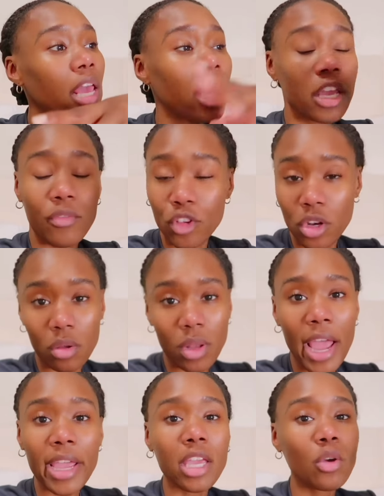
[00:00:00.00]
If you don't
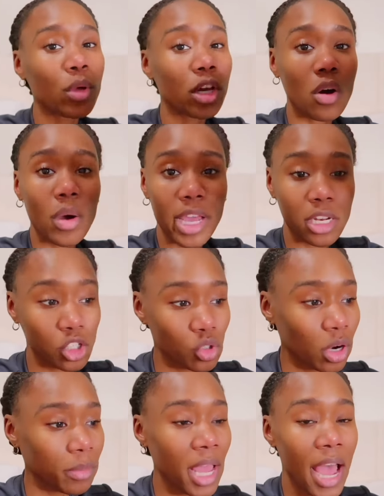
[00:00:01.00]
like it, we can go ahead and
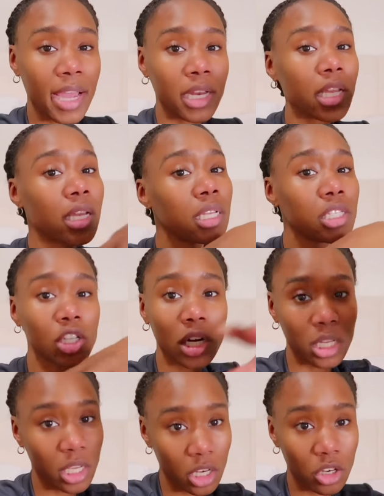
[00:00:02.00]
scrub the idea and start
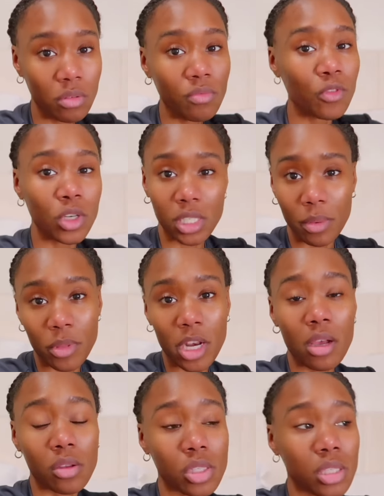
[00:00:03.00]
looking for something
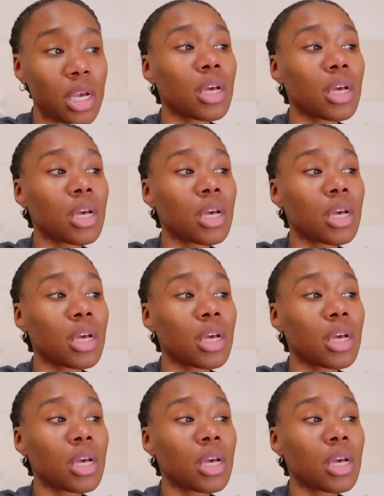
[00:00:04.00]
else.